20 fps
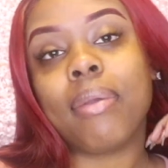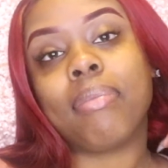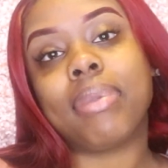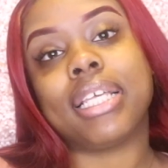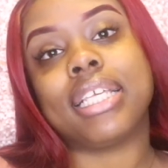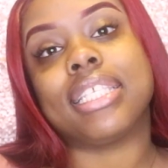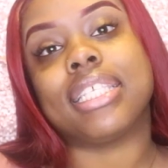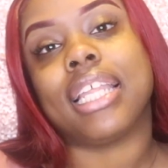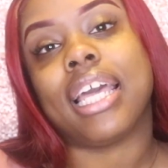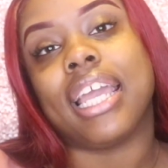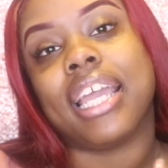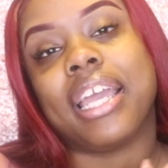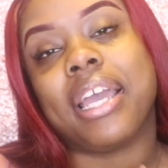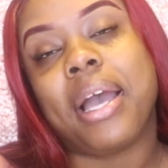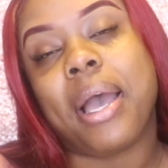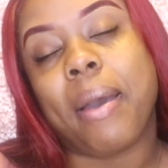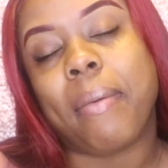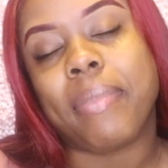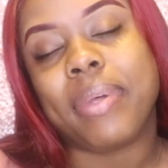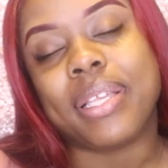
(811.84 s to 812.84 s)
Please like,
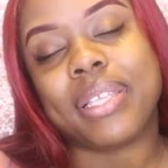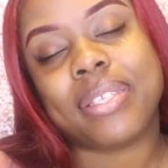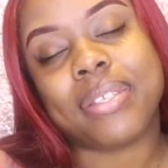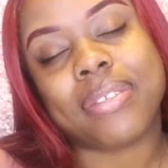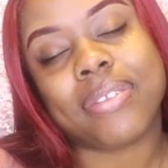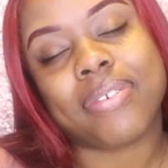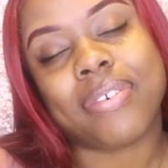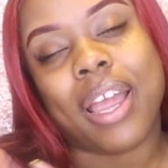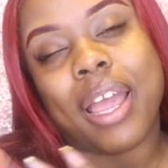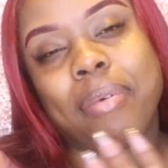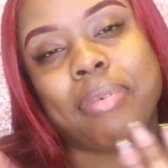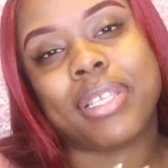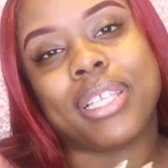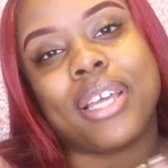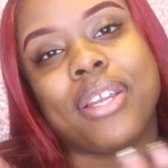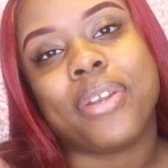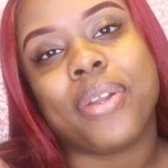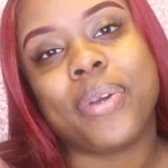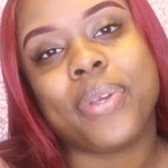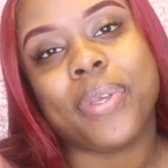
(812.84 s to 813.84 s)
comment, subscribe, and
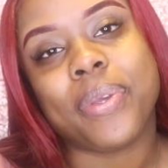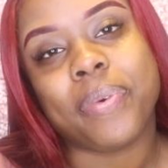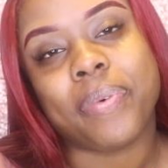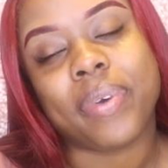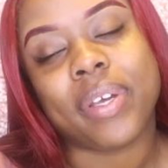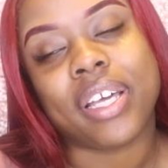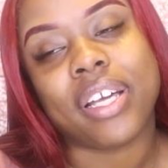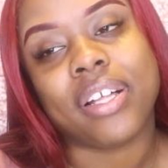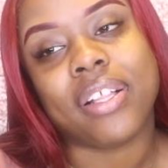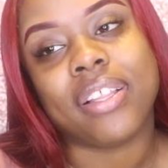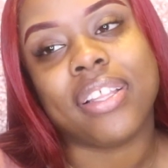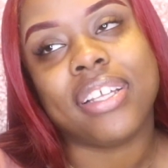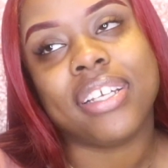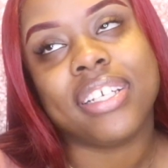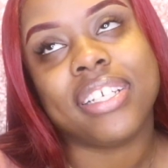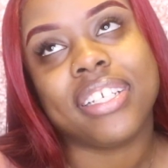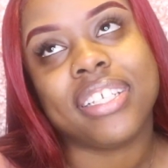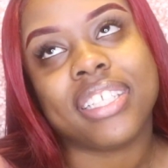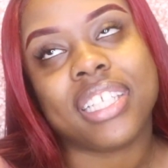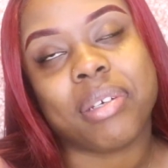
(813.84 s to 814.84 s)
I know you will,
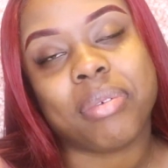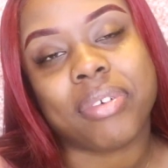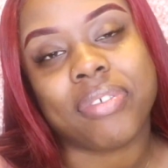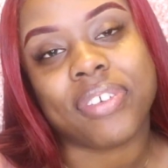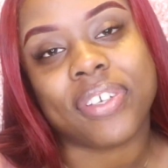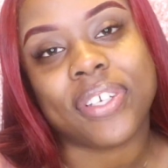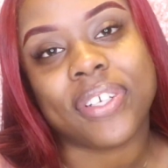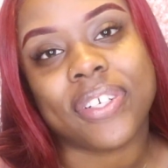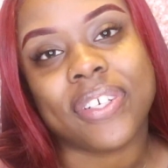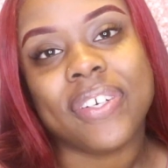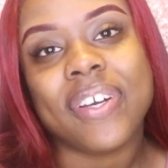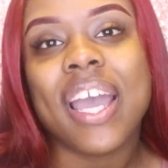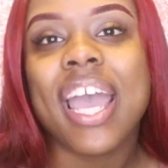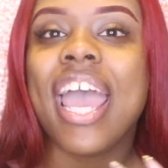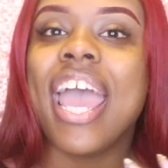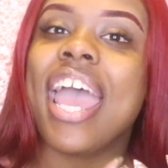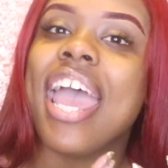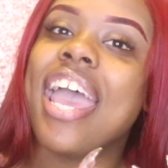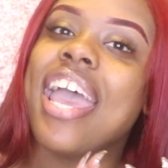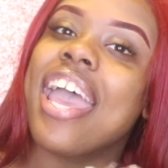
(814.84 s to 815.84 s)
some of you.
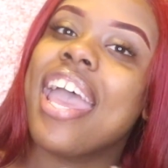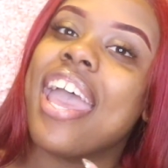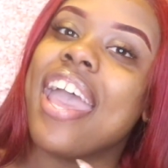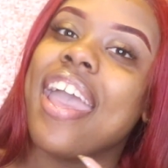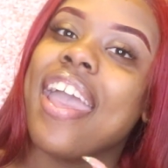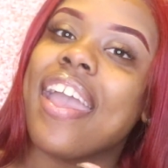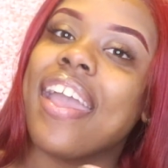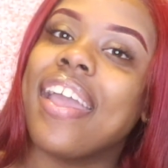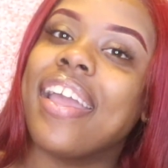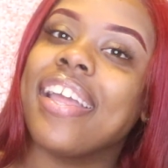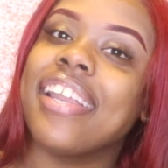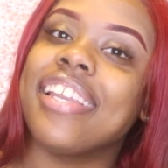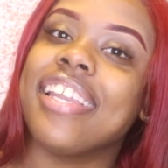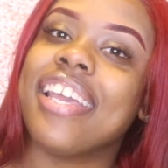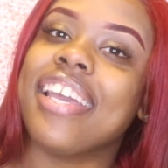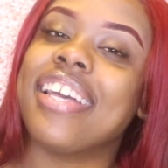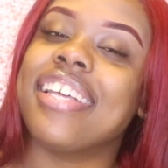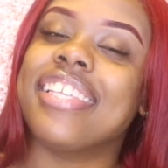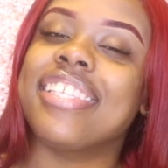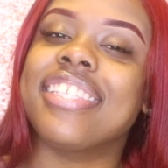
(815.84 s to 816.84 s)
And
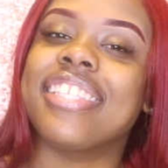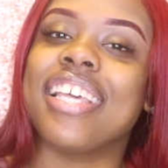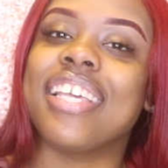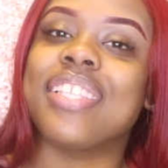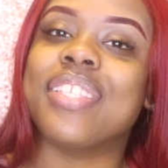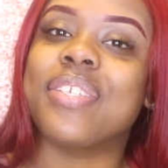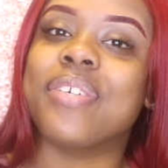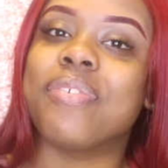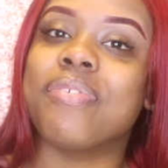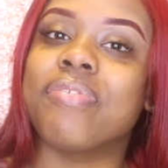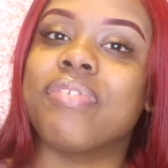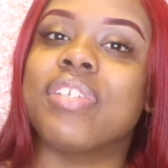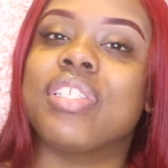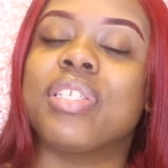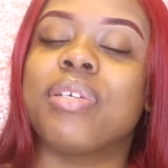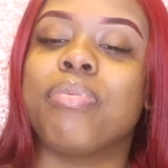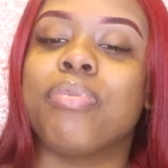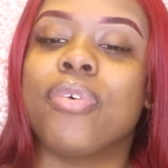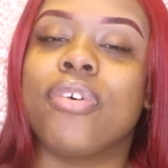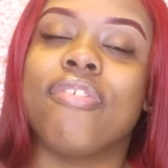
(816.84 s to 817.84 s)
yeah, stay tuned for
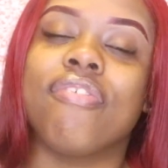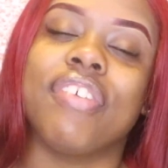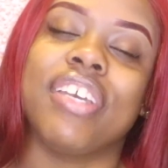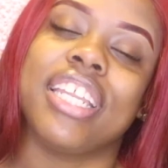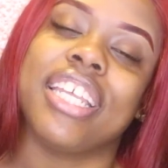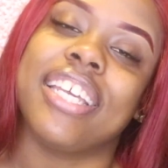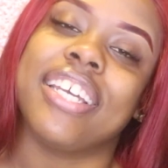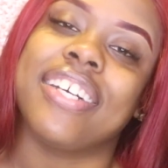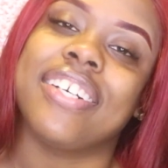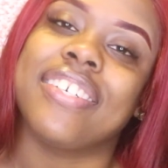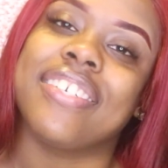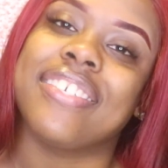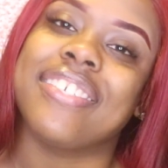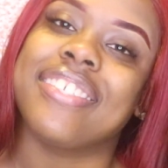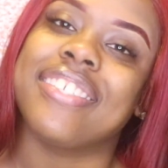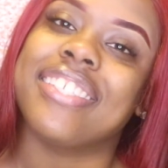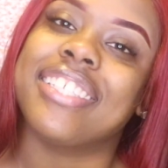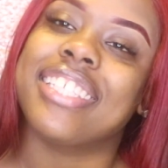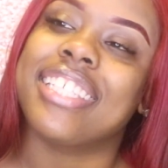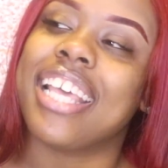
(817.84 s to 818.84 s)
some more
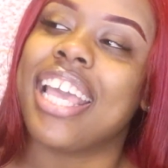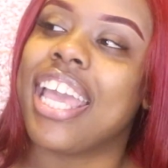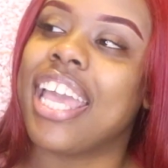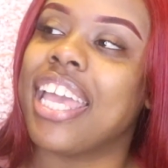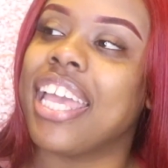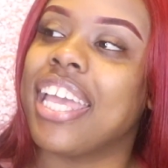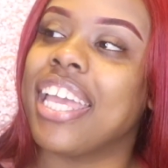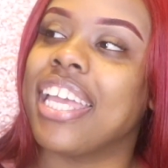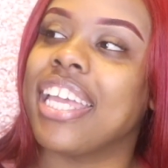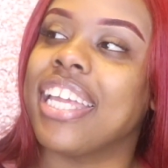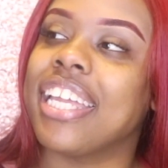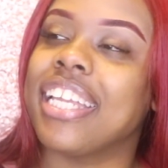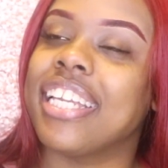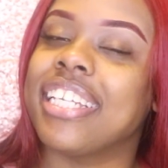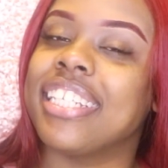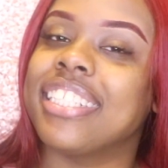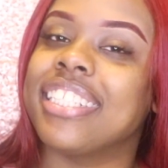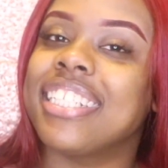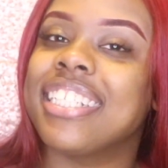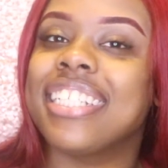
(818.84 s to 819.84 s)
videos.
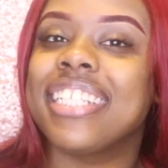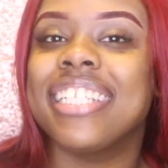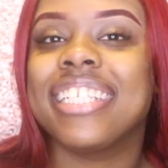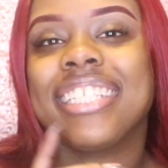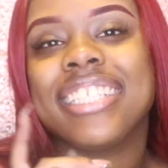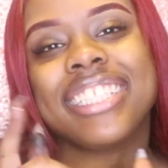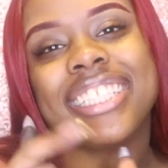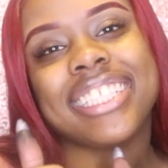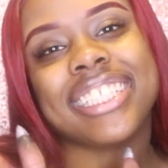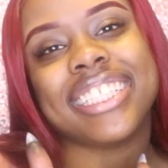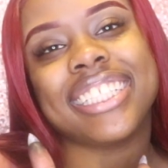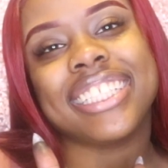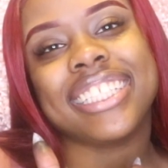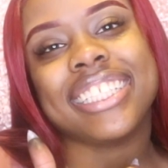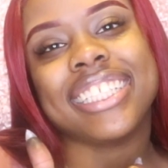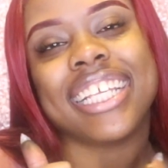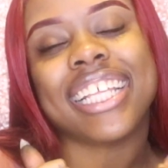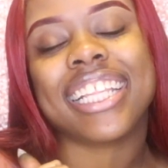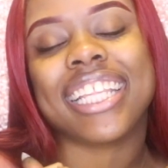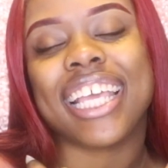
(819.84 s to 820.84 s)
And
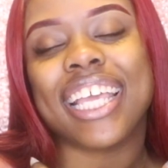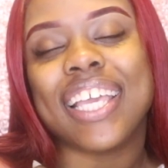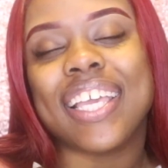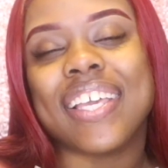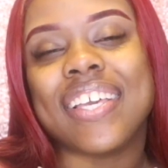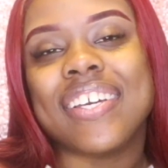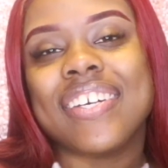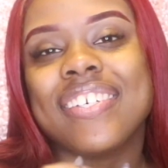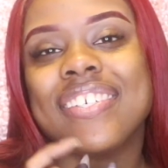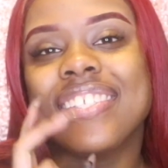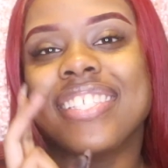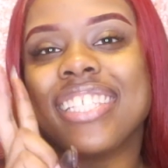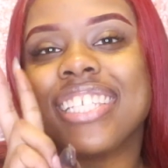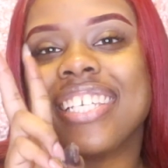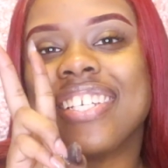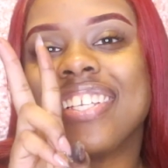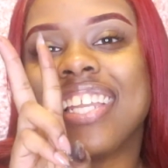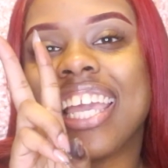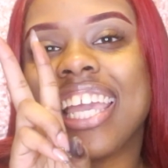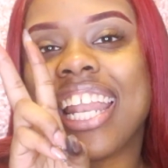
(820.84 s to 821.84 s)
thank you.
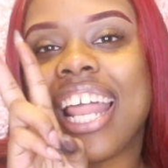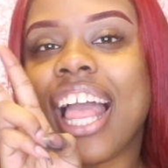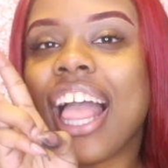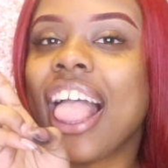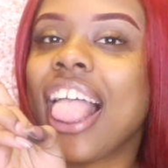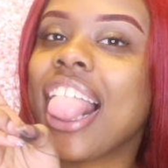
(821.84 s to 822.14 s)
See you later.